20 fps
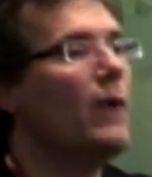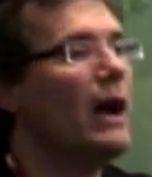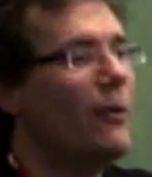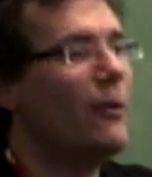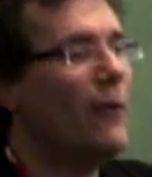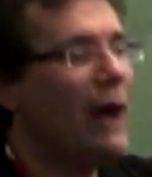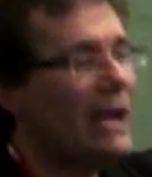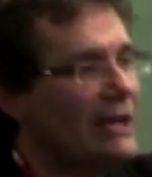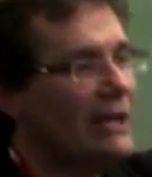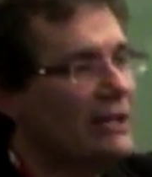long
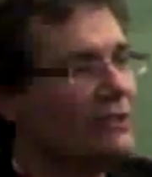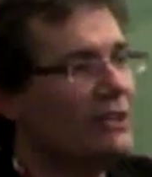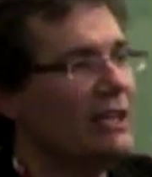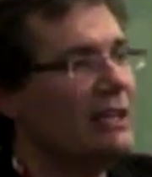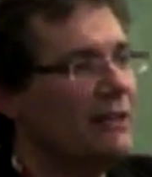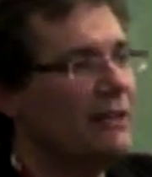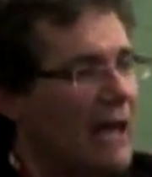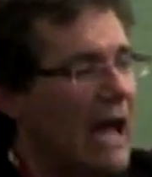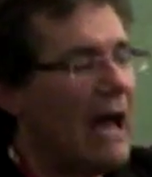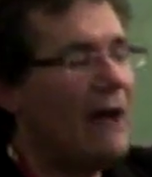way
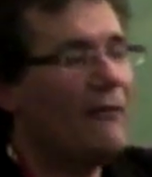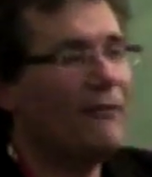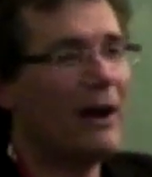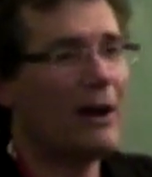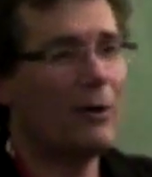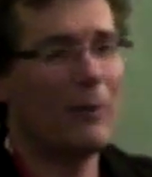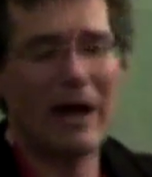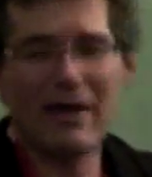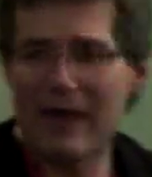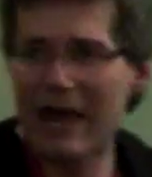awayness, the,
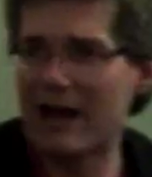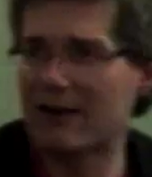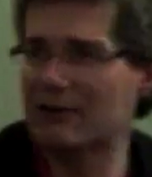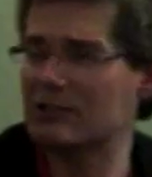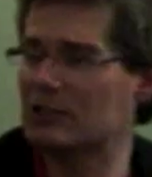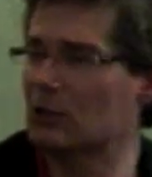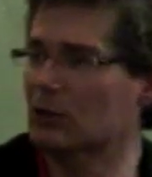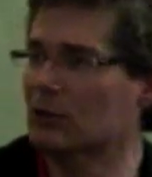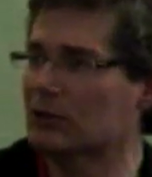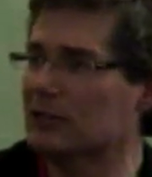how far away
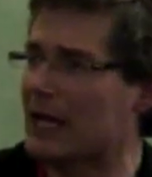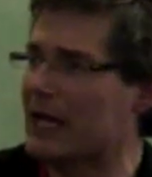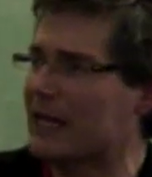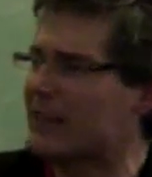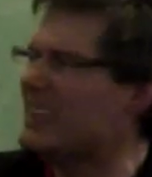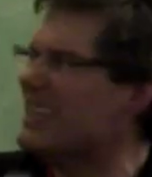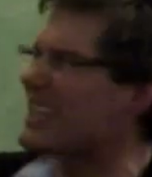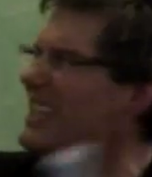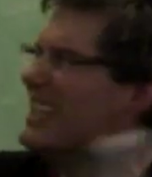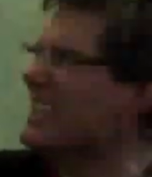they are is called
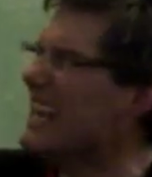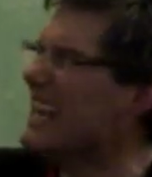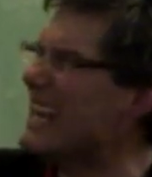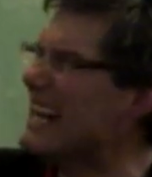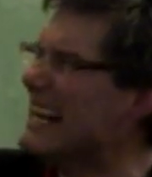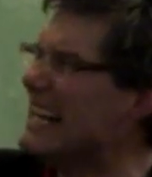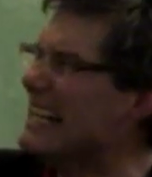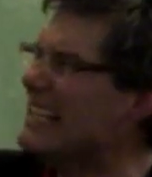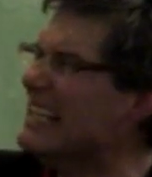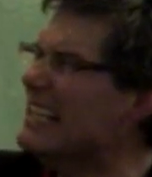like
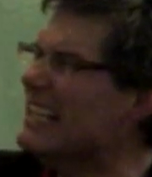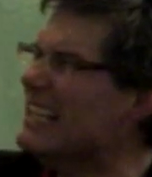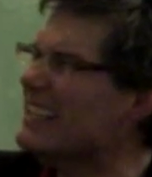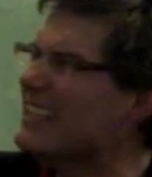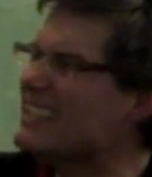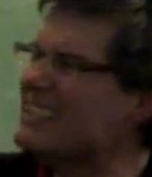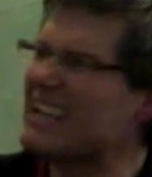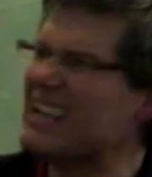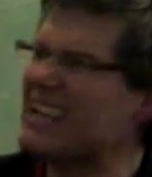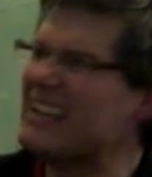the, uh,
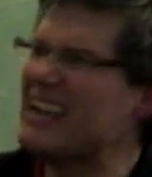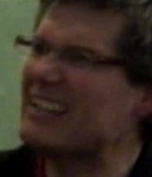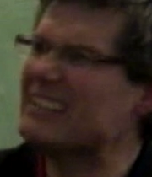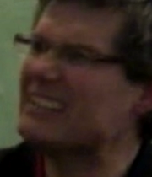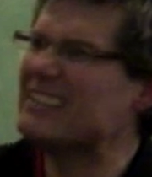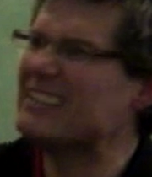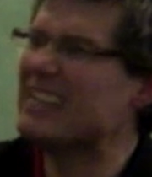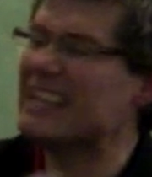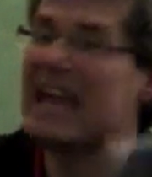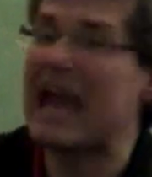let's say
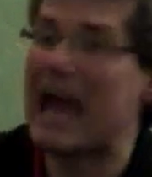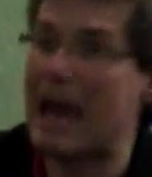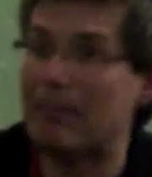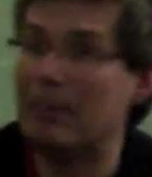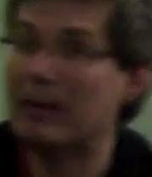that's the